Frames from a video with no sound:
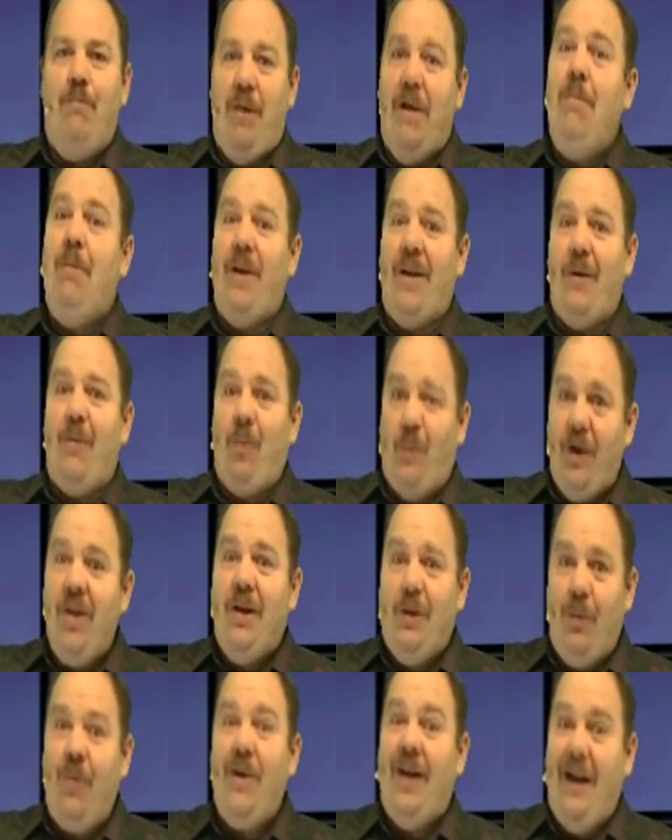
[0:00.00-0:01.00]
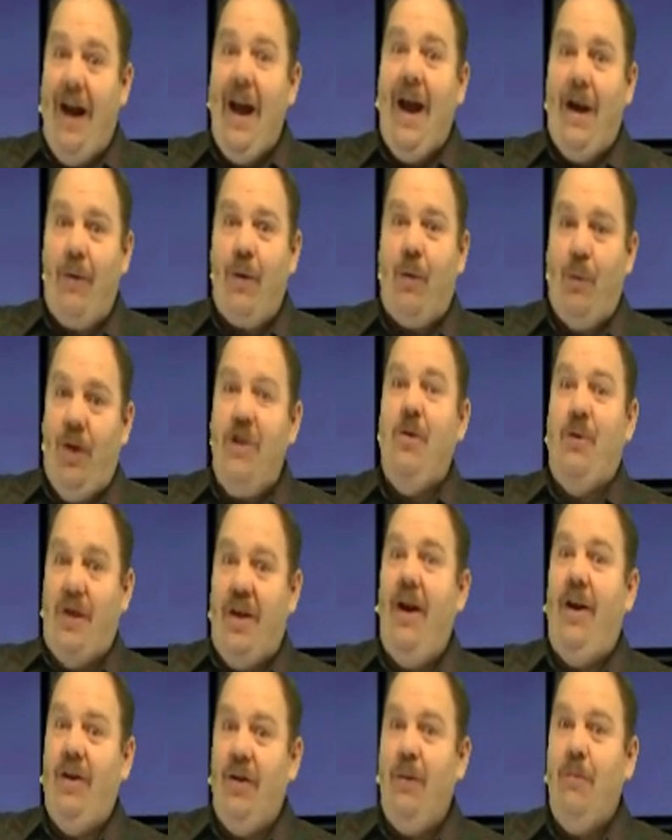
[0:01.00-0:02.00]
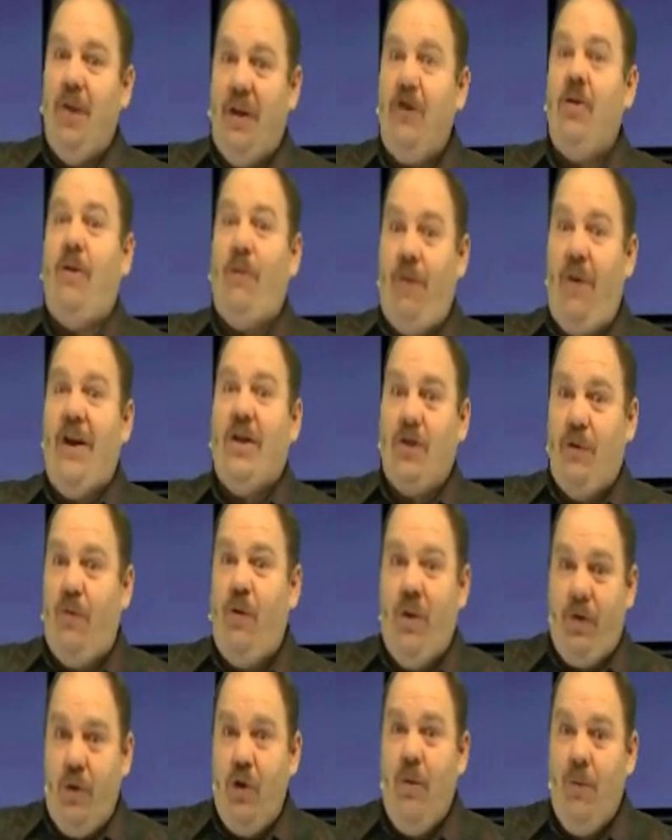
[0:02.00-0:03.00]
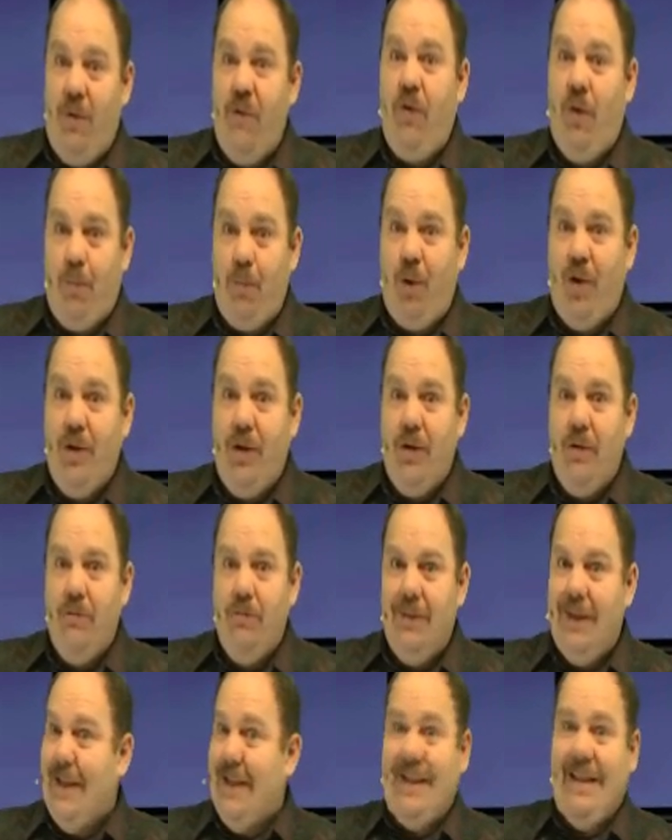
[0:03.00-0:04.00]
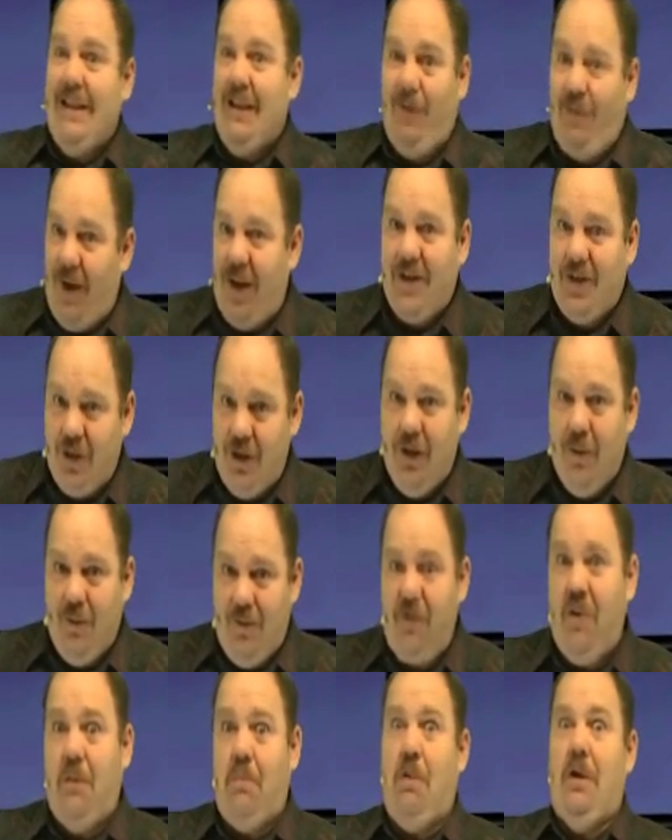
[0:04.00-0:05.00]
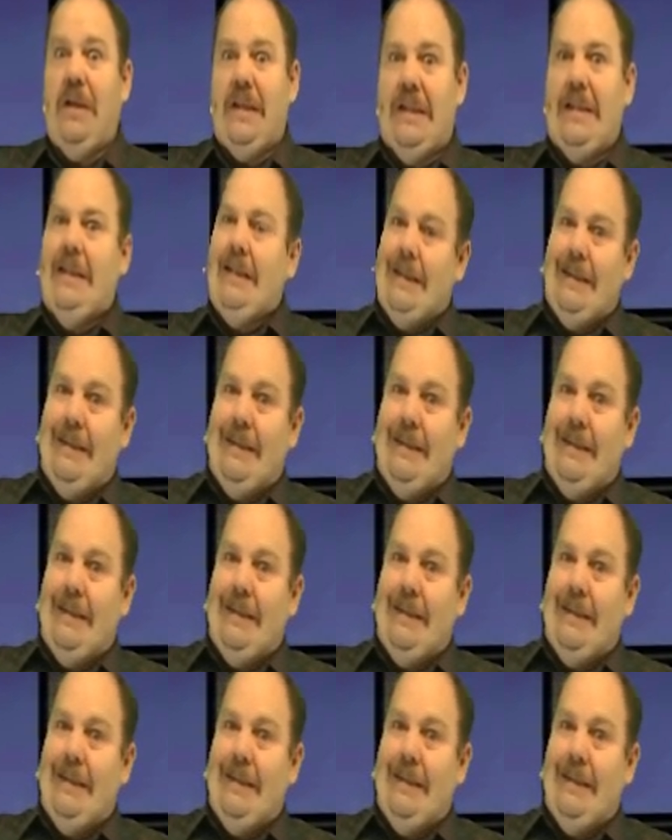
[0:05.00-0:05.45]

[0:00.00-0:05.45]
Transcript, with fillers: People get really, really angry when you tell them that their fossil foot, human footprint isn't a fossil human footprint.